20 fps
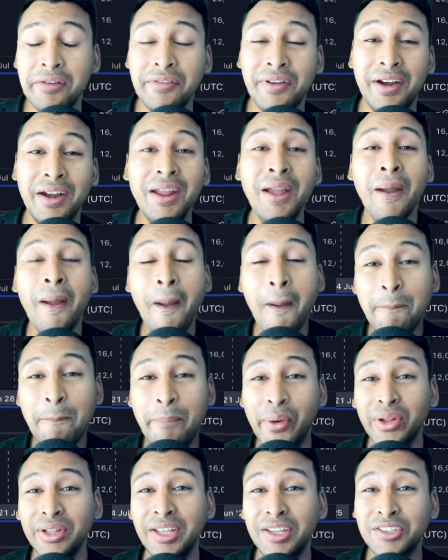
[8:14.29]
very
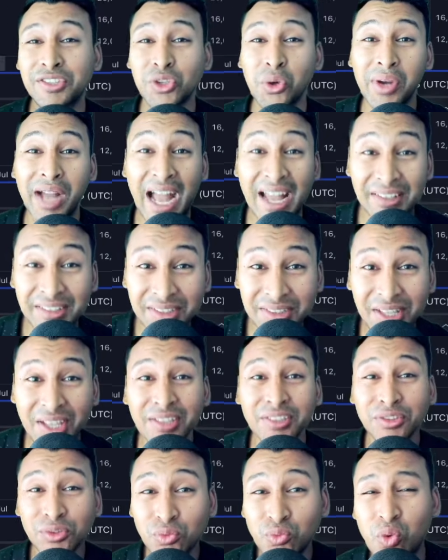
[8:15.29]
bullish. So guys,
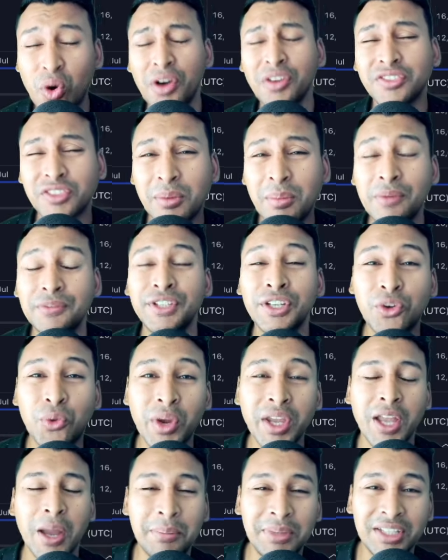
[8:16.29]
these were some of the
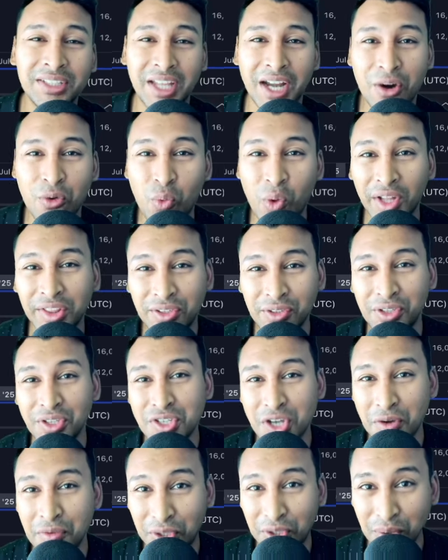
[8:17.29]
quick updates that I wanted to
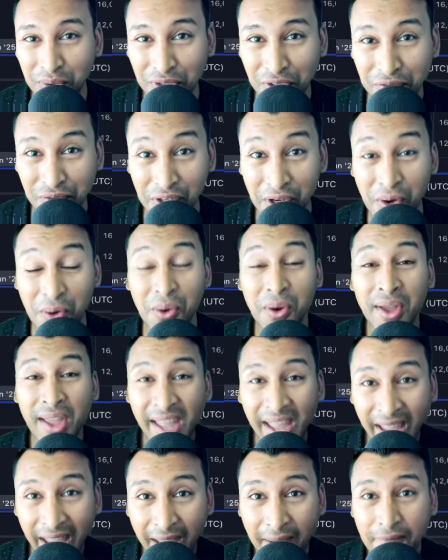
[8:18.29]
share with you in this video.
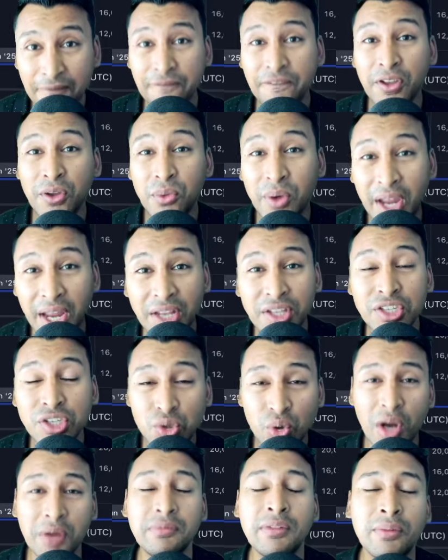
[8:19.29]
If you
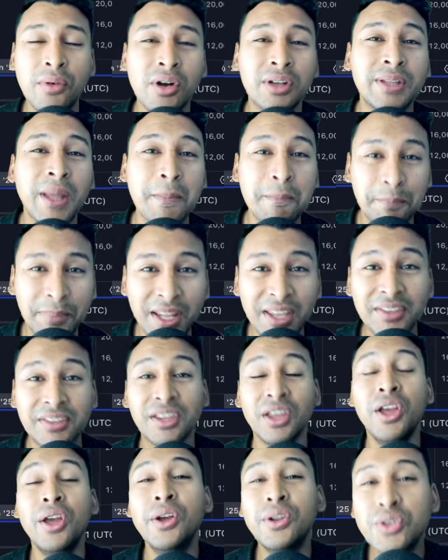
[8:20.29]
enjoyed my work, then please
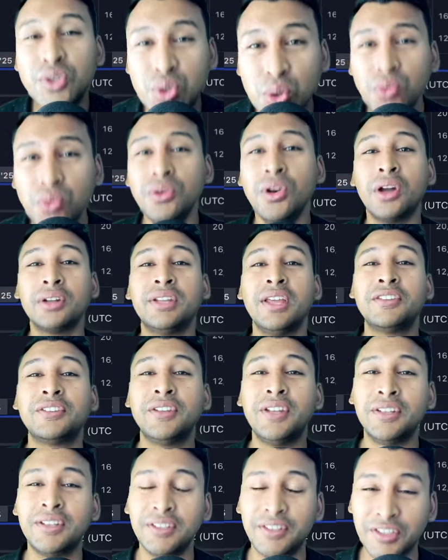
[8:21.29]
do not
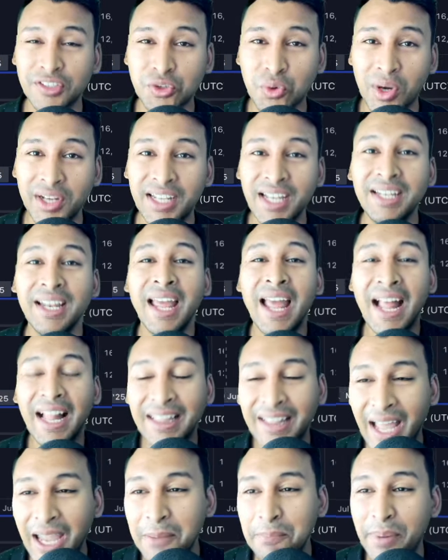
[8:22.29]
hesitate to destroy that
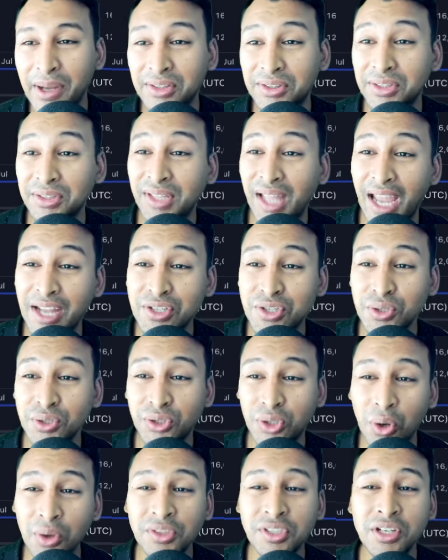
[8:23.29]
like button. And to
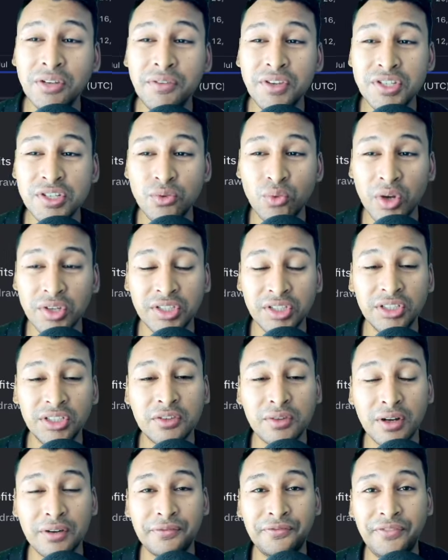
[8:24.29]
those individuals watching this
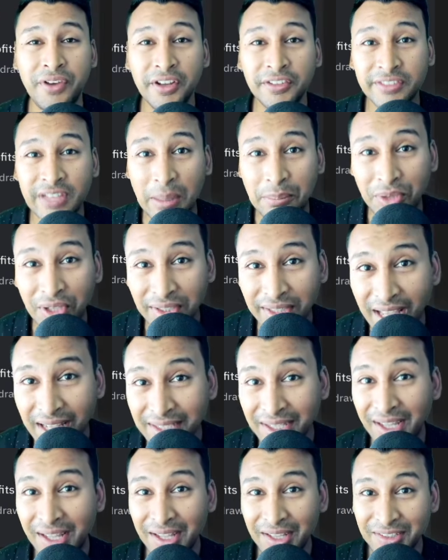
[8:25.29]
for the first time, to hit that
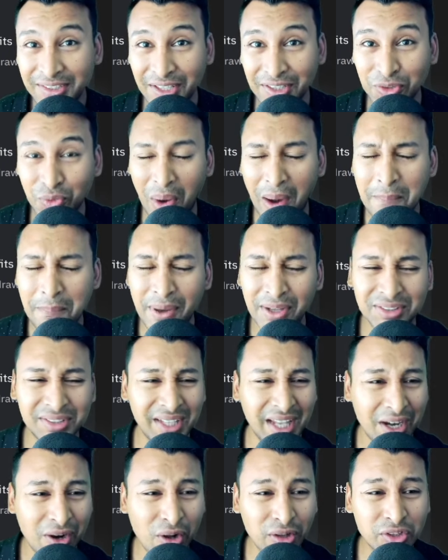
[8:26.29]
subscribe button.
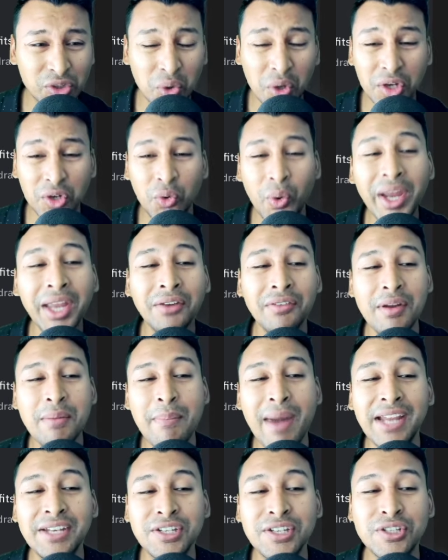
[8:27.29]
And also a quick
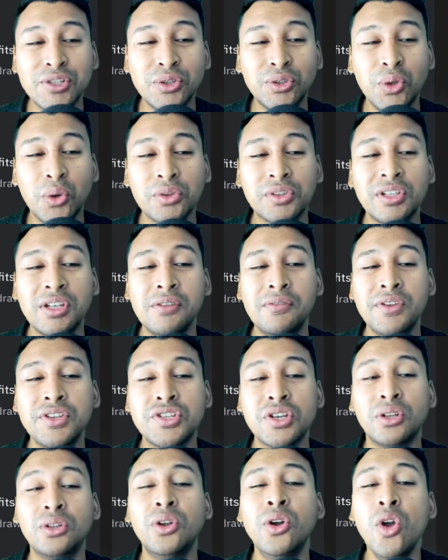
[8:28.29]
reminder to those
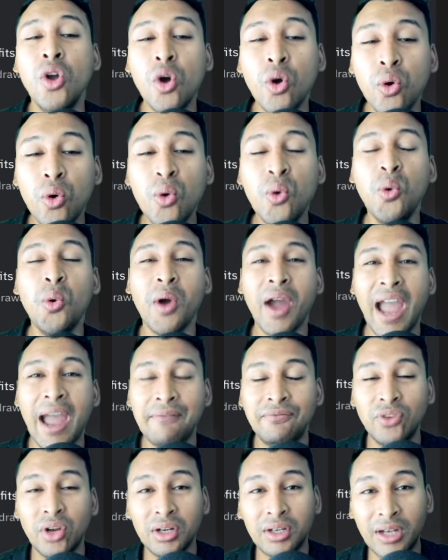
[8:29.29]
individuals who have
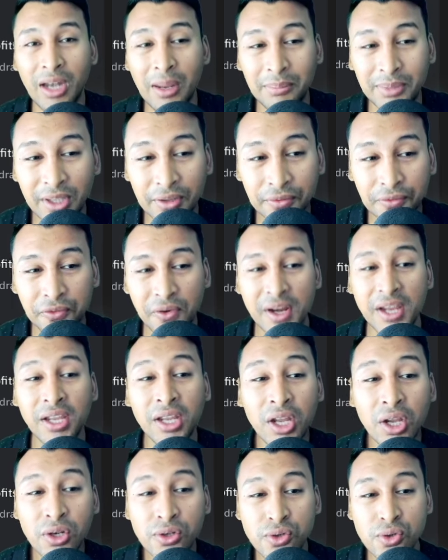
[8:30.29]
not claimed this free
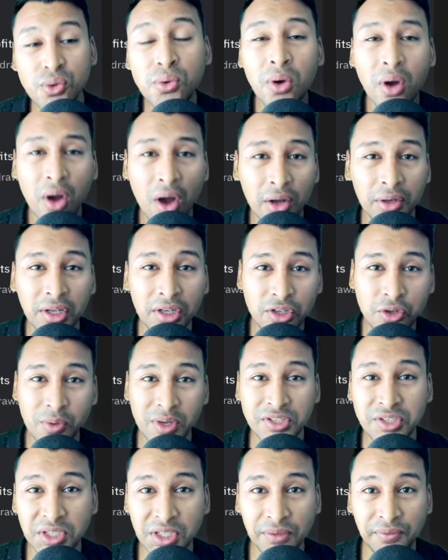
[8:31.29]
200
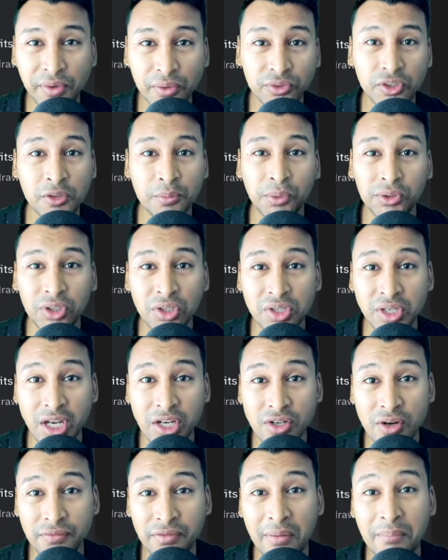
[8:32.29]
USDT futures position
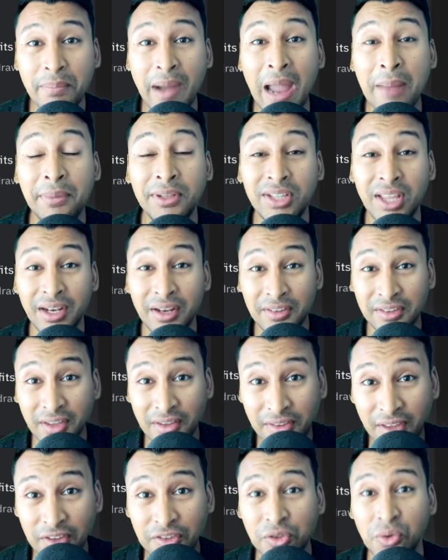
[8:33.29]
airdrop from Bybit, then I
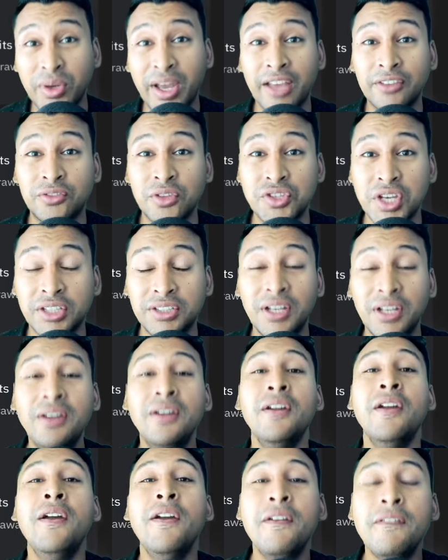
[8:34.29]
suggest you guys to check the
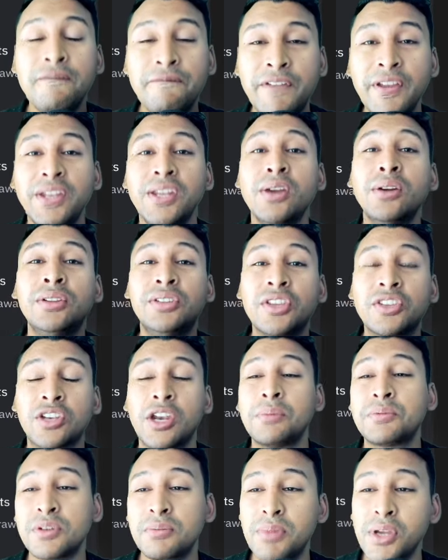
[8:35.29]
video
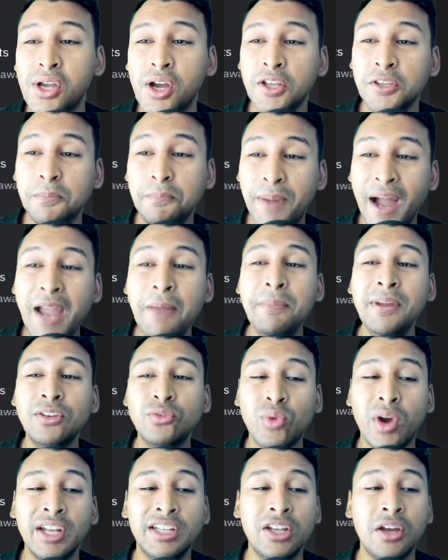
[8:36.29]
description, because Bybit
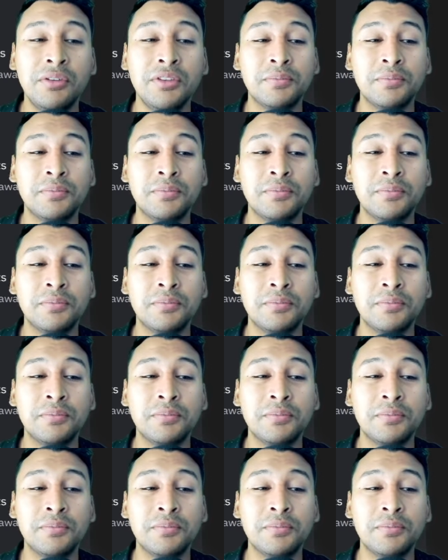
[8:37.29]
right now is